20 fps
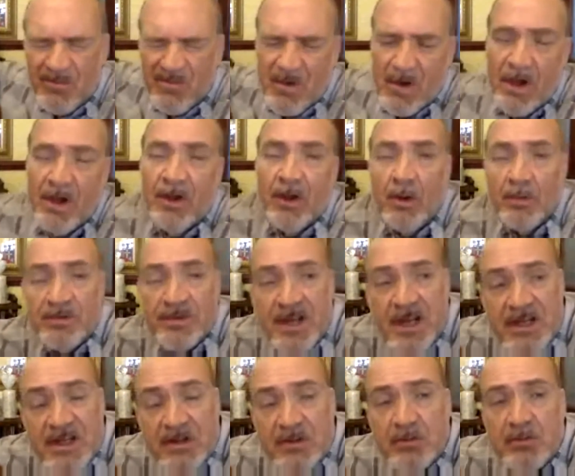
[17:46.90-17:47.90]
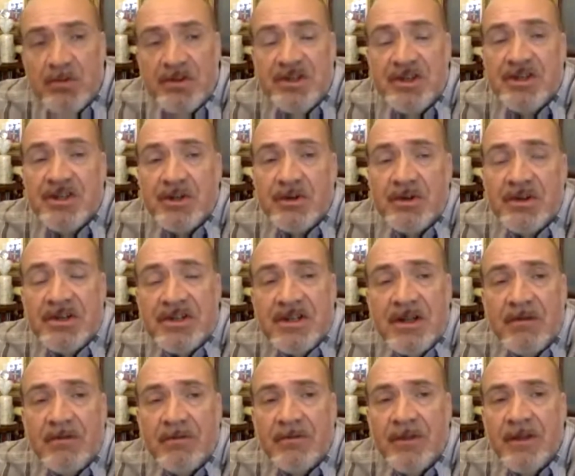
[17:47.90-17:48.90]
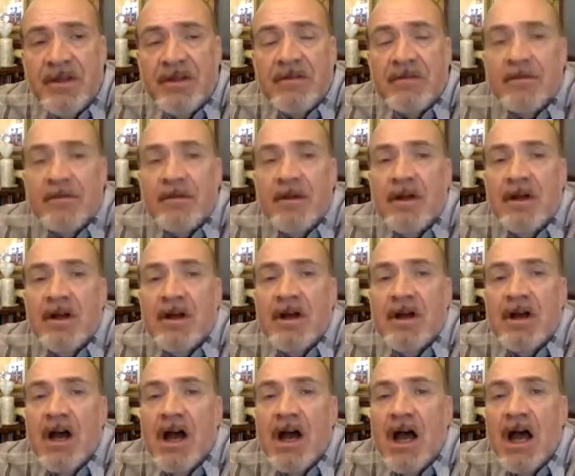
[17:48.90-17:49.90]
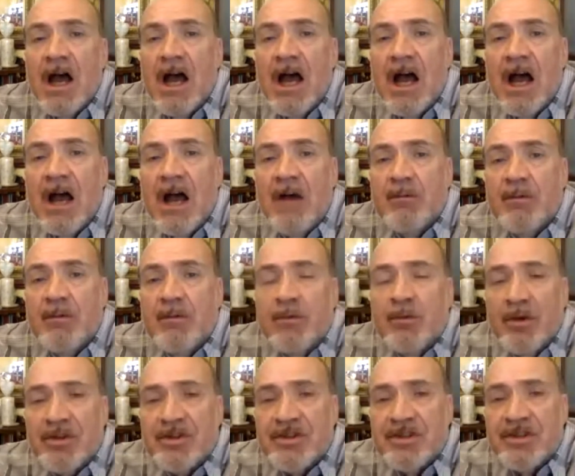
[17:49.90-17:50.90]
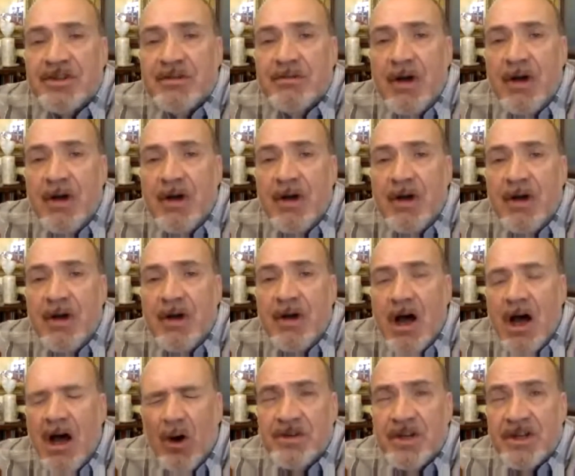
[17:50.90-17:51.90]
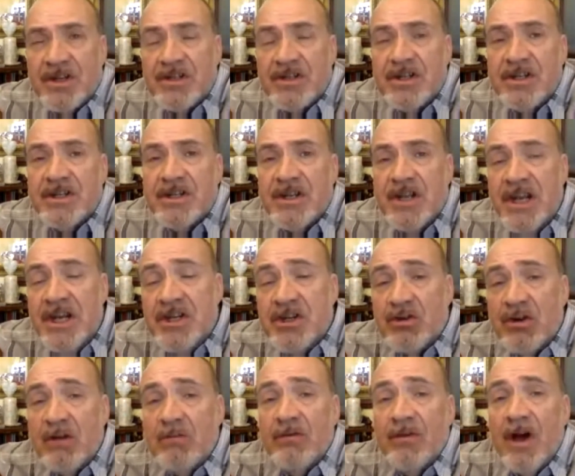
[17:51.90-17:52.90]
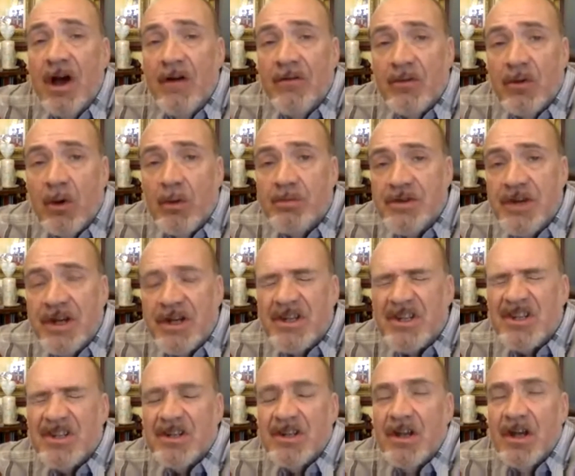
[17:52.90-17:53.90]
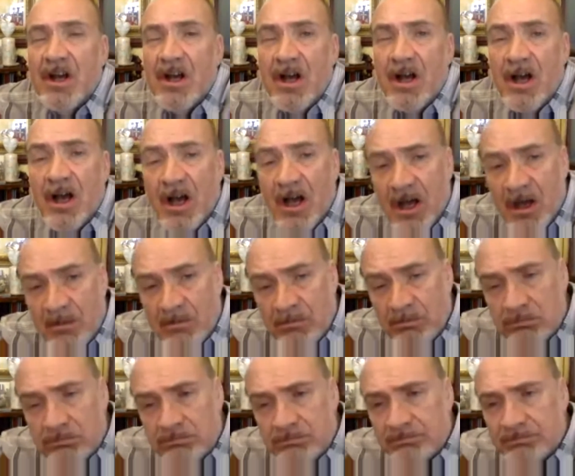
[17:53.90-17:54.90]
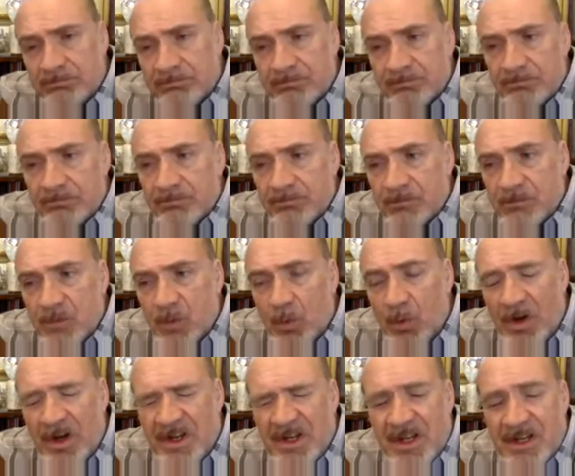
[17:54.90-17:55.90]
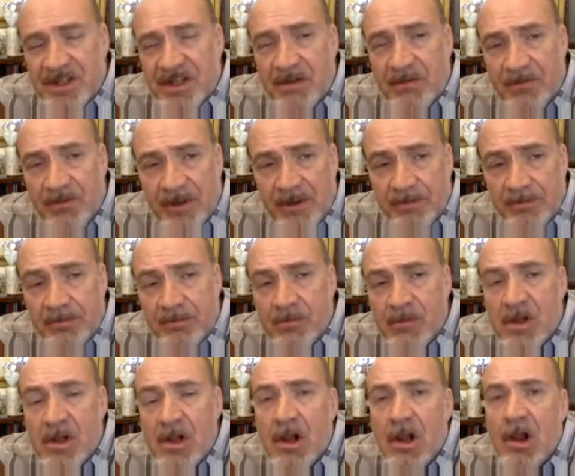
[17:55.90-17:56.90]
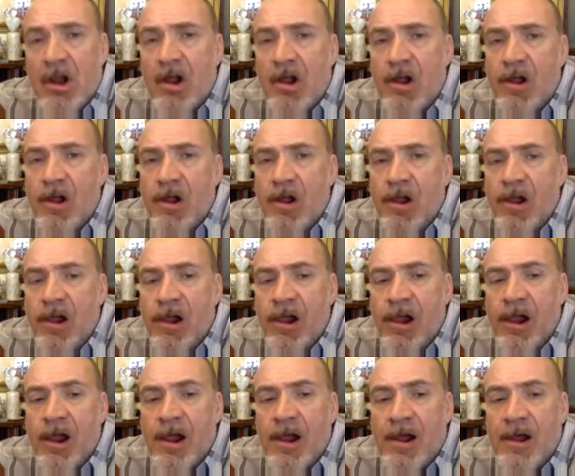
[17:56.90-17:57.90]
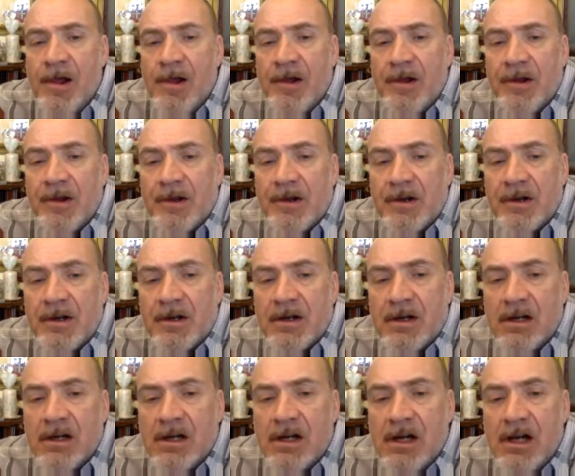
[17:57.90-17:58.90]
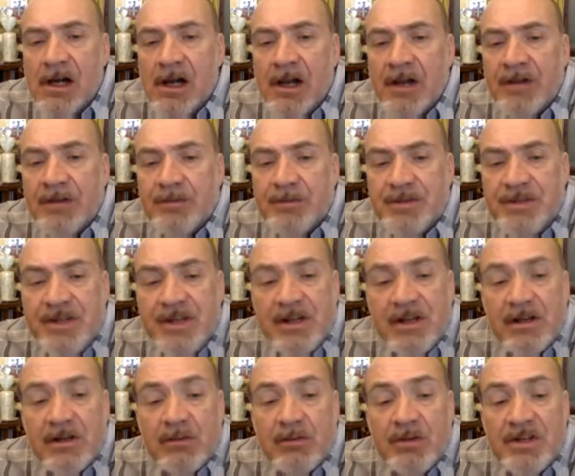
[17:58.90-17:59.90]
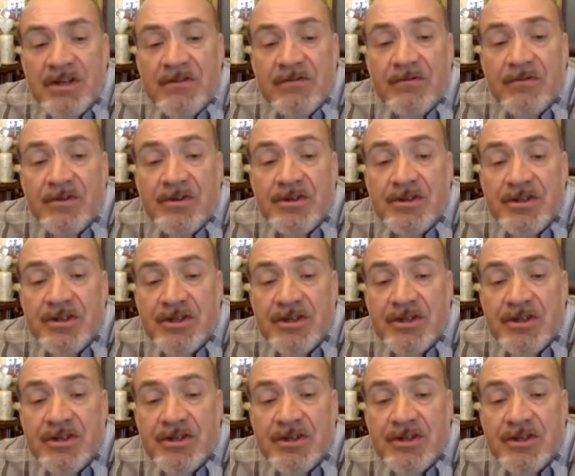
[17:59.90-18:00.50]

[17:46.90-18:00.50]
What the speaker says: an object which is doing something, and we want other objects to interact with other objects when it does something. And the particular reason for